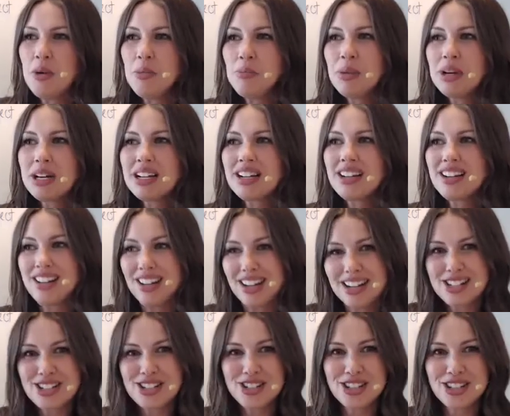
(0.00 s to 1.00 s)
But
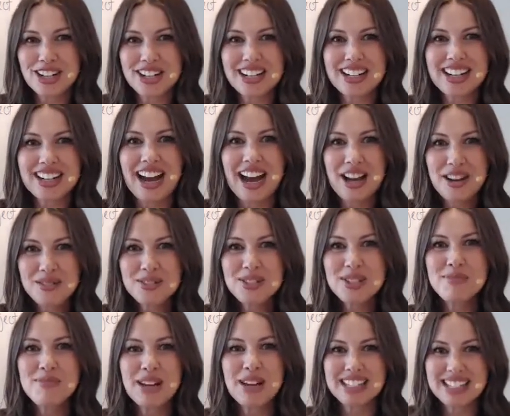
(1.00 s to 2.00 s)
gosh darn it, I
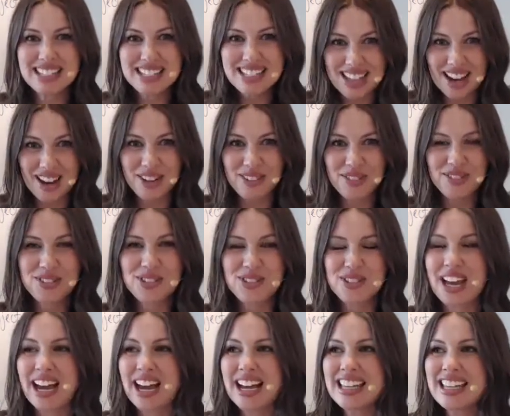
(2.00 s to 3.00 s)
was myself through
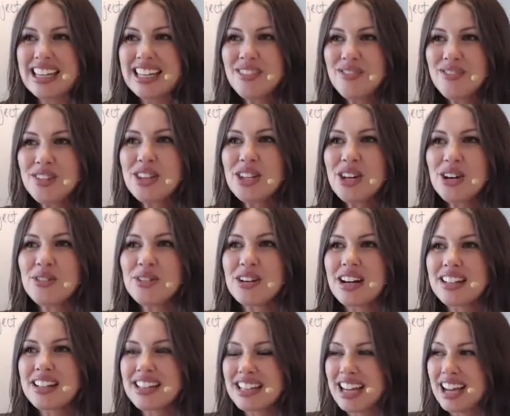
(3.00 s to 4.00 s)
that. Even though
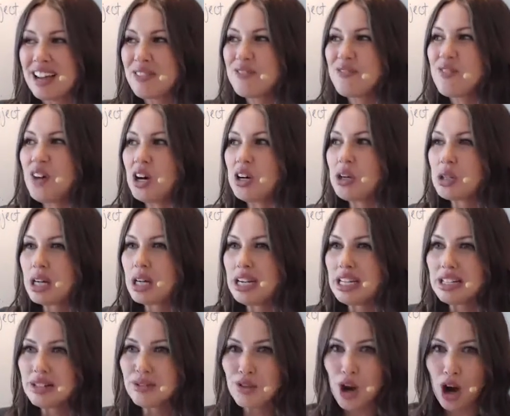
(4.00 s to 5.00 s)
like I felt
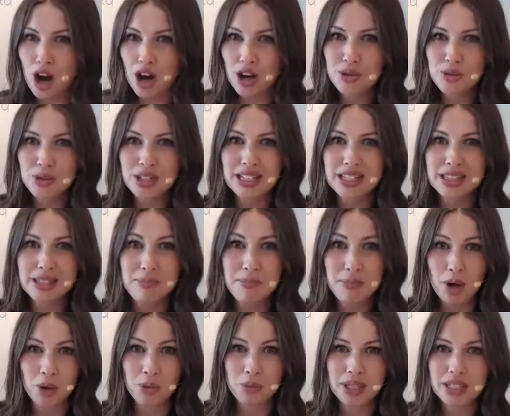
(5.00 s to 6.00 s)
kind of awkward in the
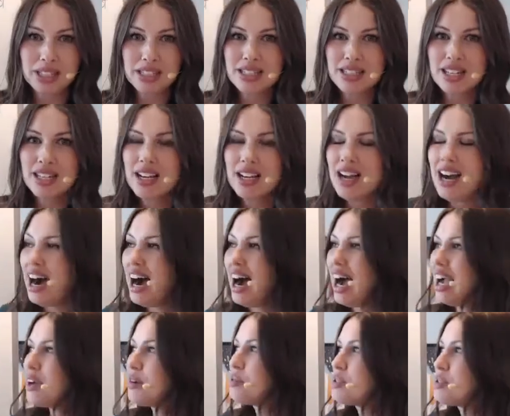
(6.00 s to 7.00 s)
moment,
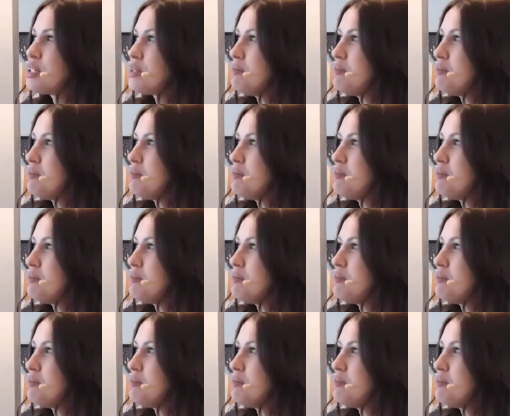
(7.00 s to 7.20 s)
I was